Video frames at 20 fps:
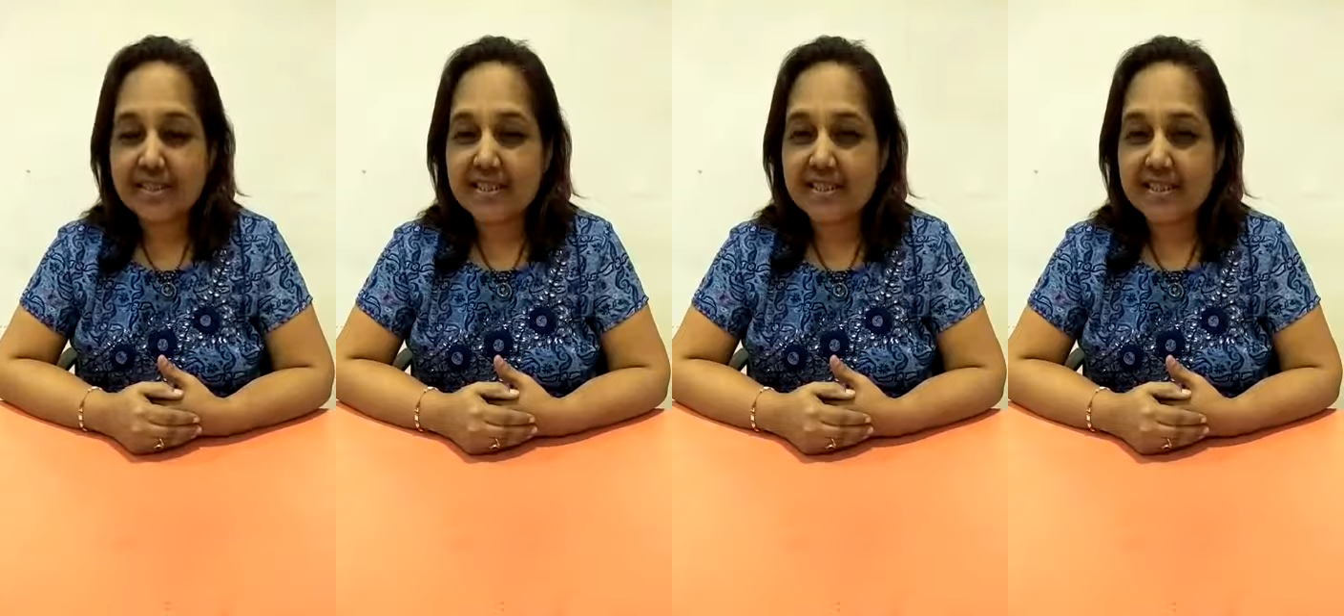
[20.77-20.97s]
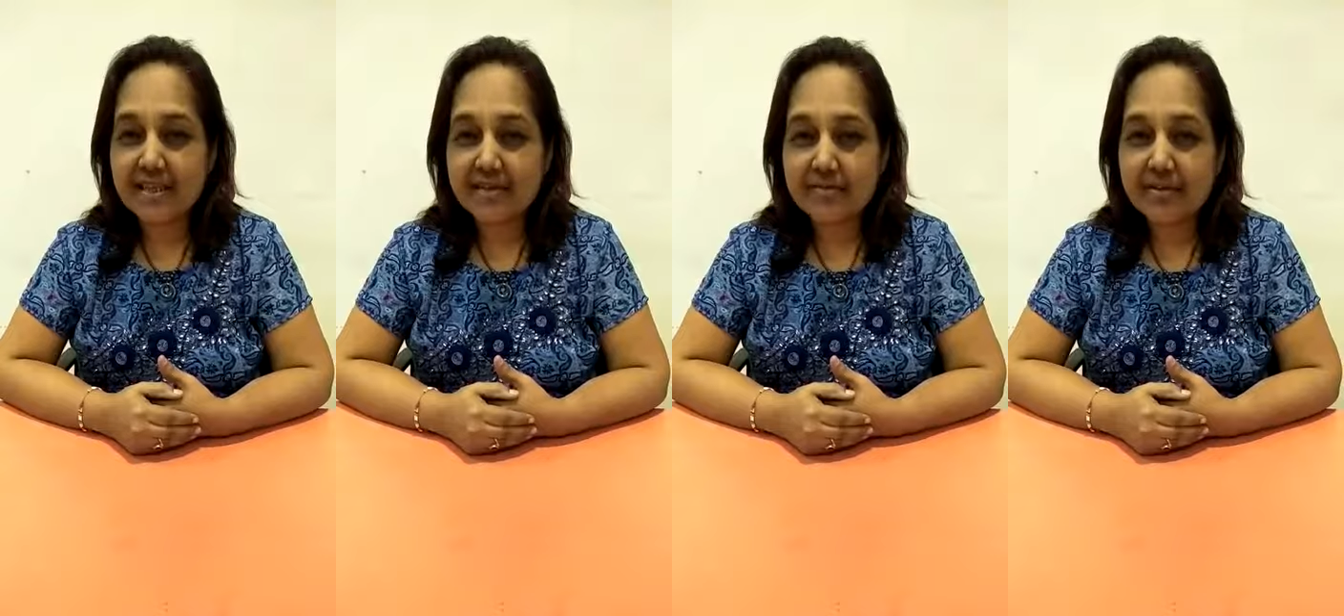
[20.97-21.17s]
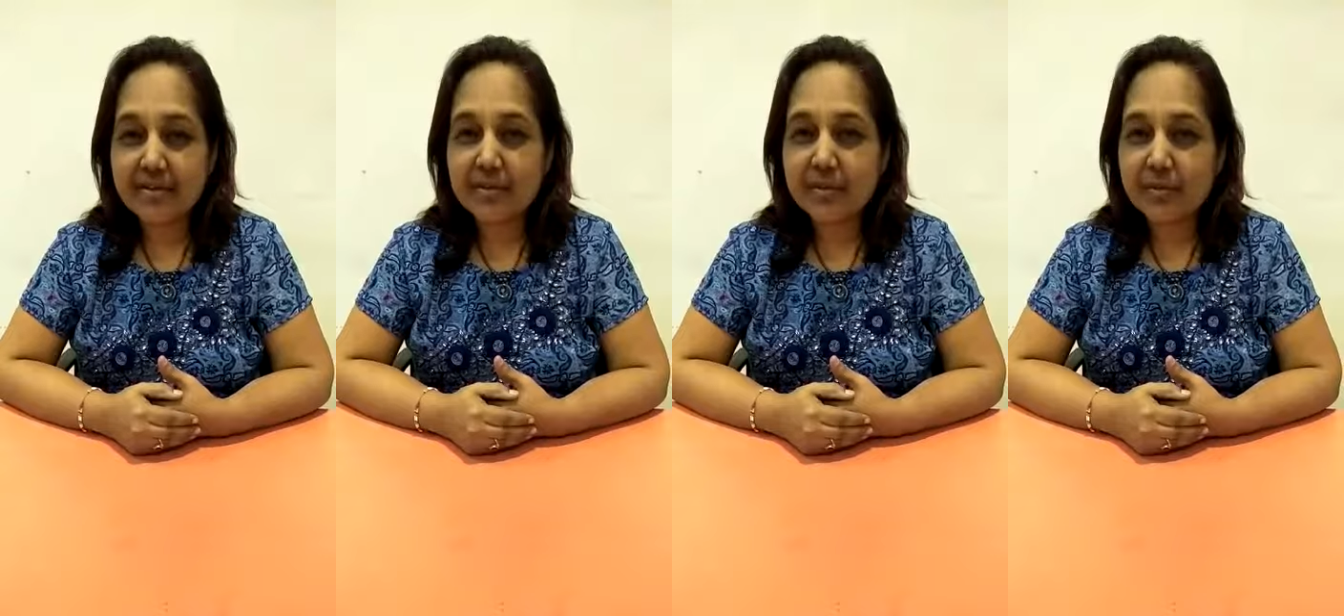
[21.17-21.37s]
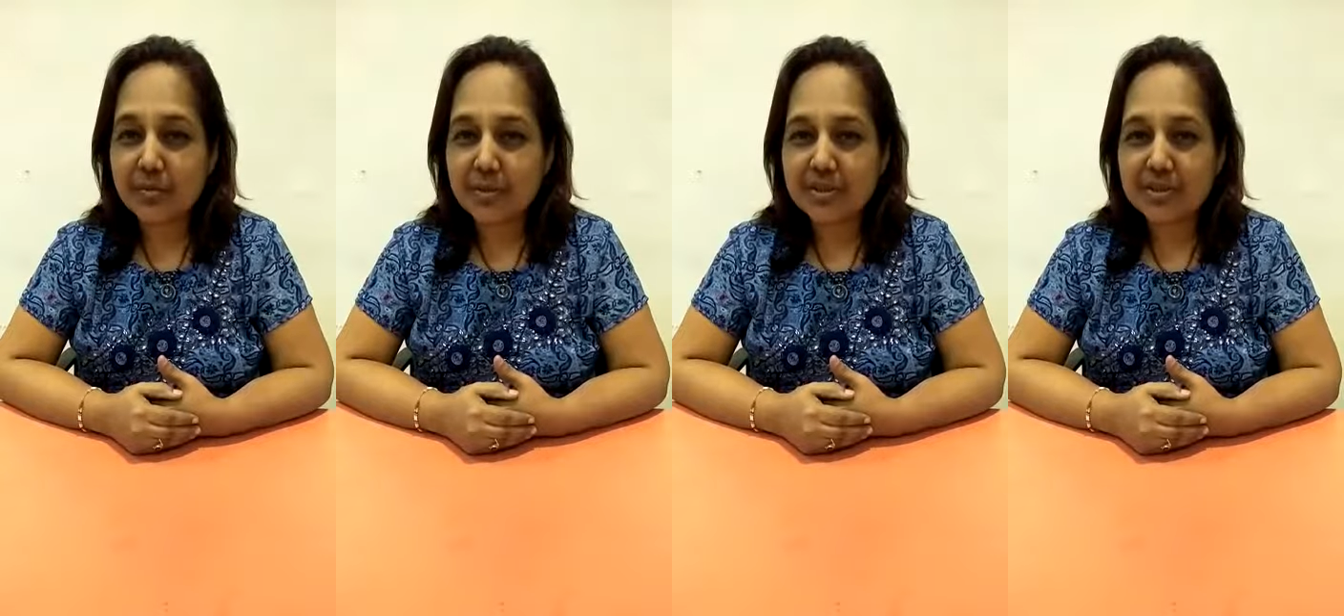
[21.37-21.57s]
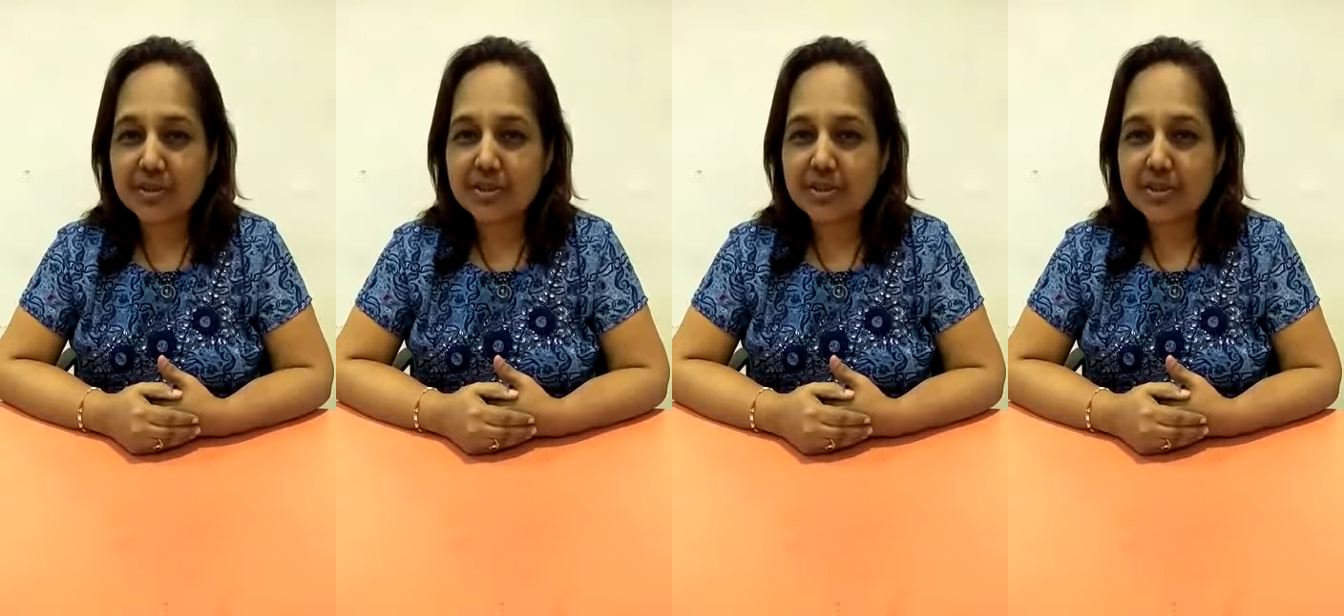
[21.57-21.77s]
7
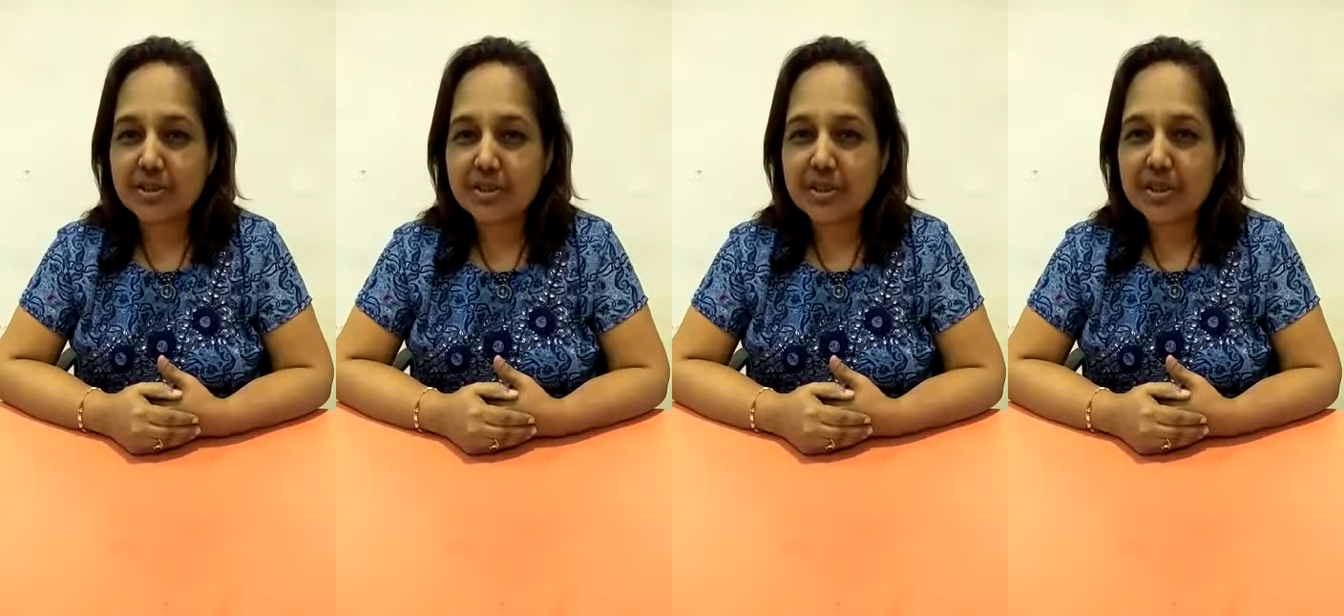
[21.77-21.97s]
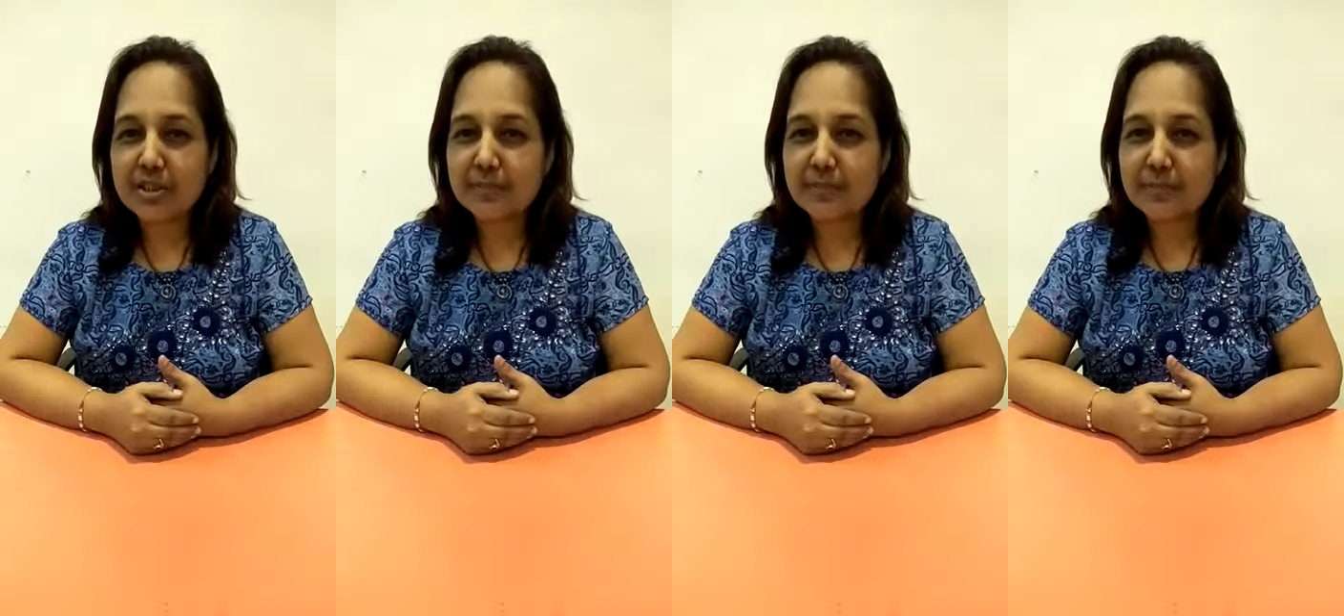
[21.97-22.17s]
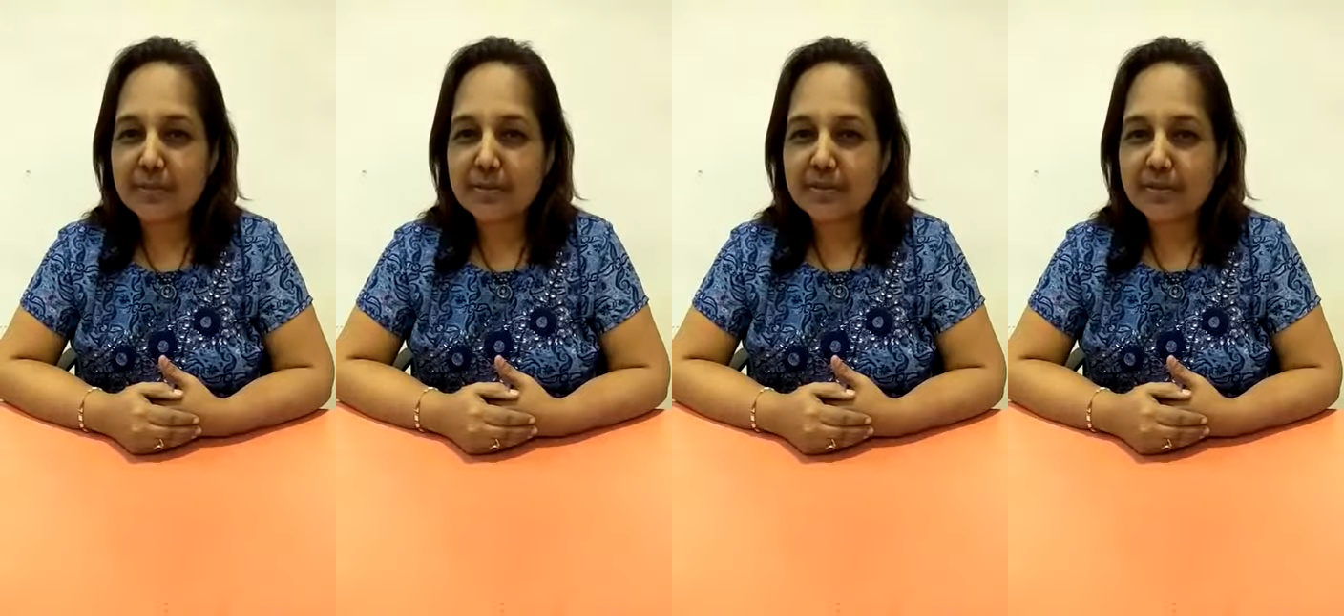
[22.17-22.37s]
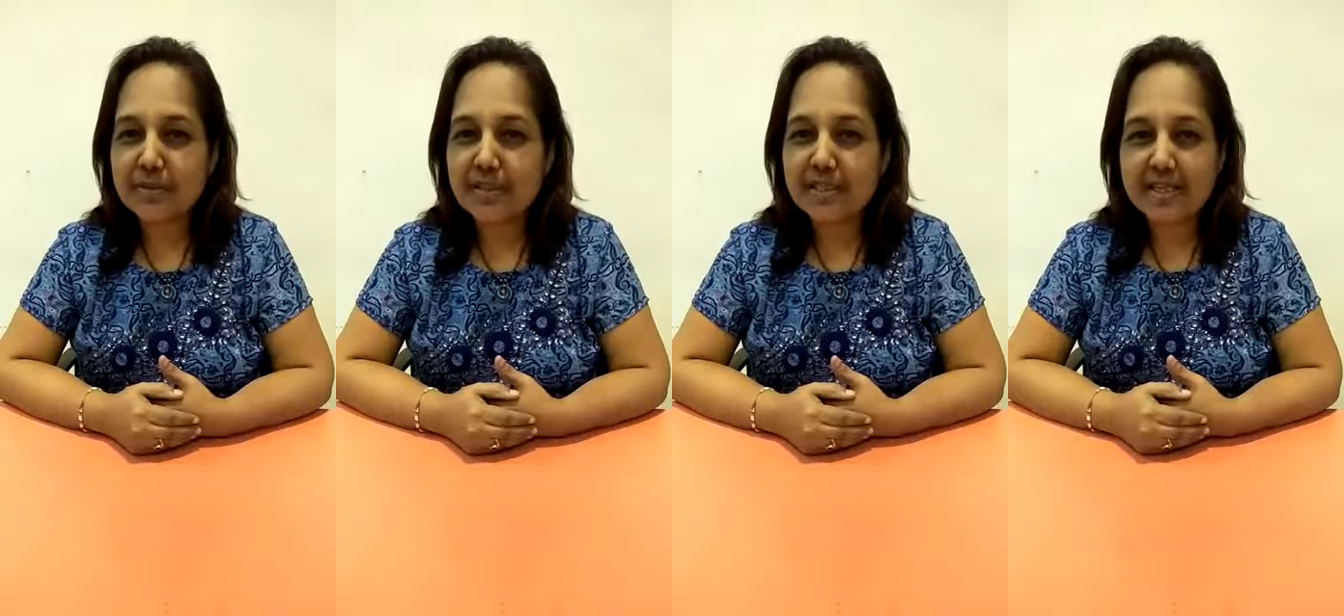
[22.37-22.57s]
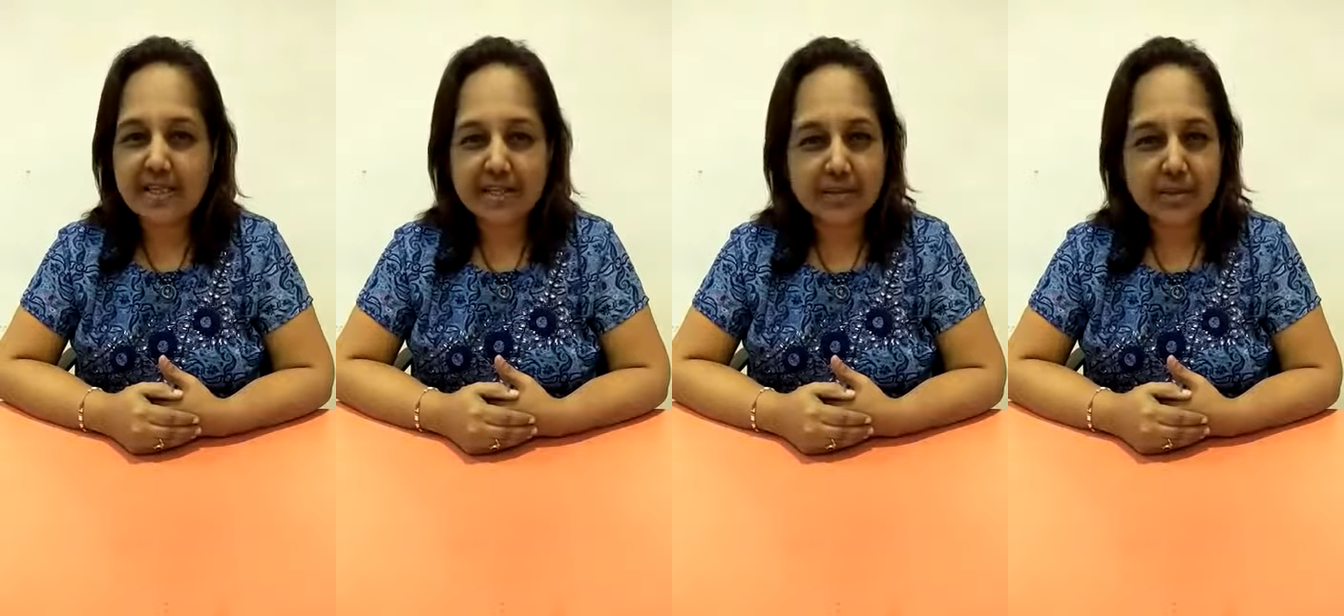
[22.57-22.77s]
questions per
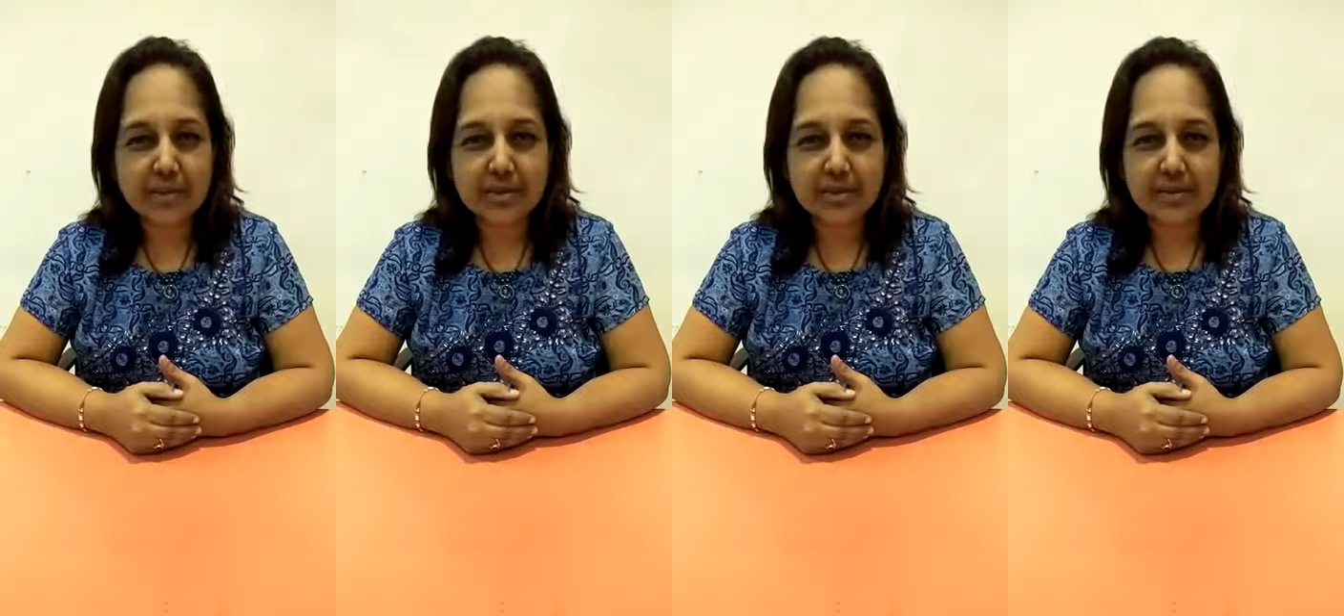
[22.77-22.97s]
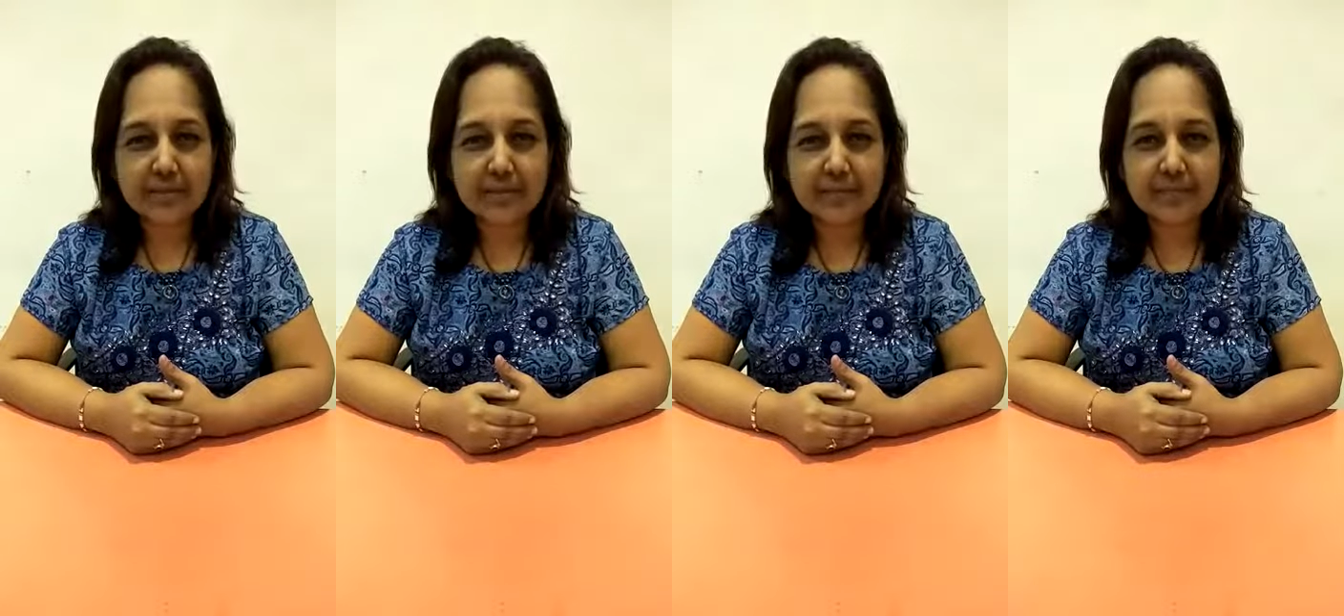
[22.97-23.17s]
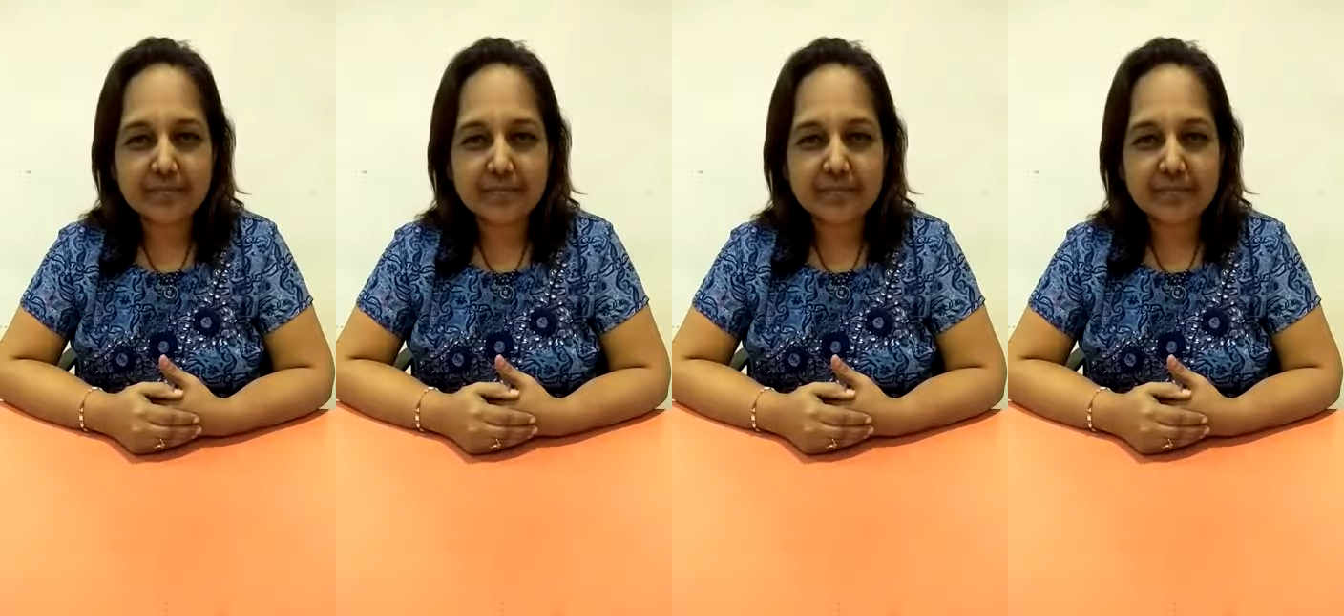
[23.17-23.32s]
section.